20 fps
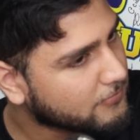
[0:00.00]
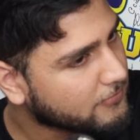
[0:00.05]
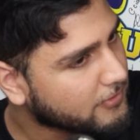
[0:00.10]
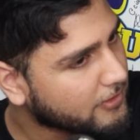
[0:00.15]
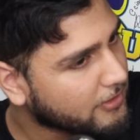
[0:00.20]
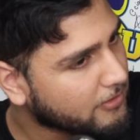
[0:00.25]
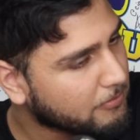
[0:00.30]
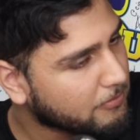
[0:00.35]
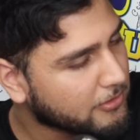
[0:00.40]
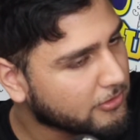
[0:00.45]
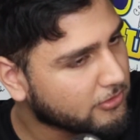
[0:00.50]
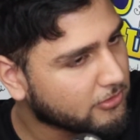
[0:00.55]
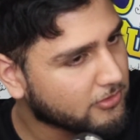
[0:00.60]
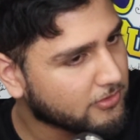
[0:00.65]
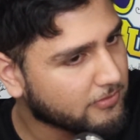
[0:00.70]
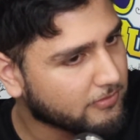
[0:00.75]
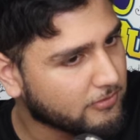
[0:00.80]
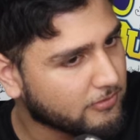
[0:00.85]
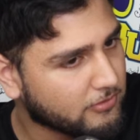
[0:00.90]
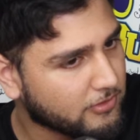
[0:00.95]
Taking pictures
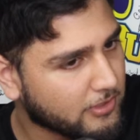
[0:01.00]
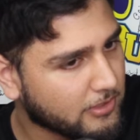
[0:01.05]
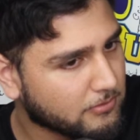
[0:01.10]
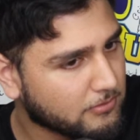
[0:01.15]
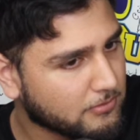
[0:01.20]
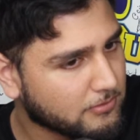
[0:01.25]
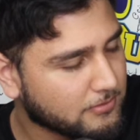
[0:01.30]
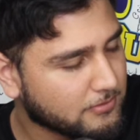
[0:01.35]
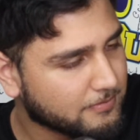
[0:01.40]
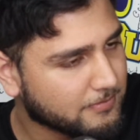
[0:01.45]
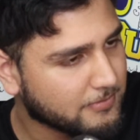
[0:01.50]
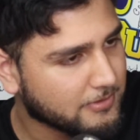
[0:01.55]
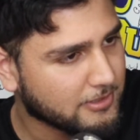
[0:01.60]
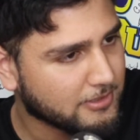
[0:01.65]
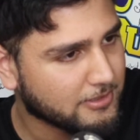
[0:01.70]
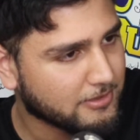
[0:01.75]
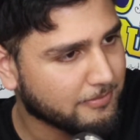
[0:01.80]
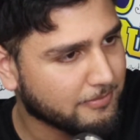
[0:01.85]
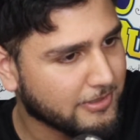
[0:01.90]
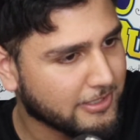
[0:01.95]
of in general?
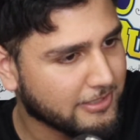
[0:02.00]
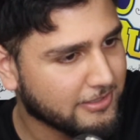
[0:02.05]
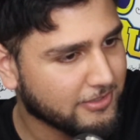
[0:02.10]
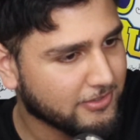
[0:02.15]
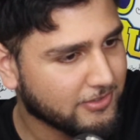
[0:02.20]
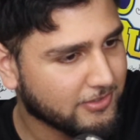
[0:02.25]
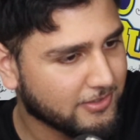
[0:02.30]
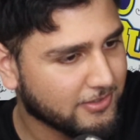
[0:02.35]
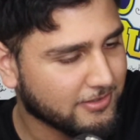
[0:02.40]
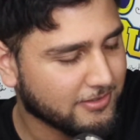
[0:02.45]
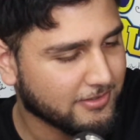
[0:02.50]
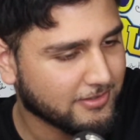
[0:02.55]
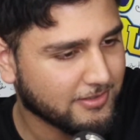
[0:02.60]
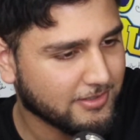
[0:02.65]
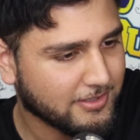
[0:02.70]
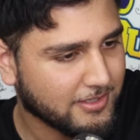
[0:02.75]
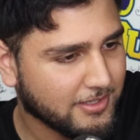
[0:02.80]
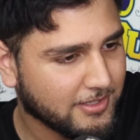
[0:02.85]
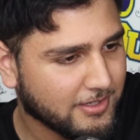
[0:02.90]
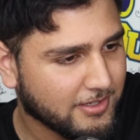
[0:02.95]
Oh man,
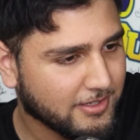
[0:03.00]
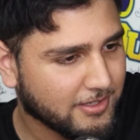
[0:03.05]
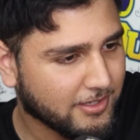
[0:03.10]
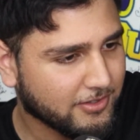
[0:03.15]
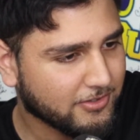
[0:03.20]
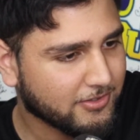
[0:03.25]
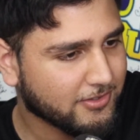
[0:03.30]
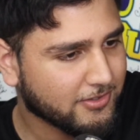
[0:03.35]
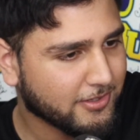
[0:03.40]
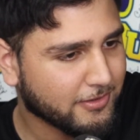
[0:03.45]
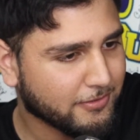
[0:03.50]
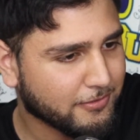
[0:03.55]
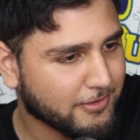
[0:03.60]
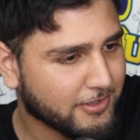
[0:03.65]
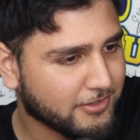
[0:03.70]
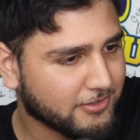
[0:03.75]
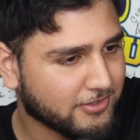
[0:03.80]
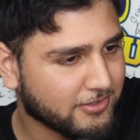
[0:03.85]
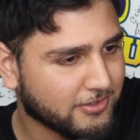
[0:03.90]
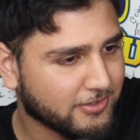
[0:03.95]
that's a tough
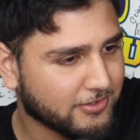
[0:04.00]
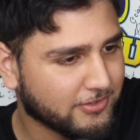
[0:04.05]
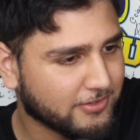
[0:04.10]
question.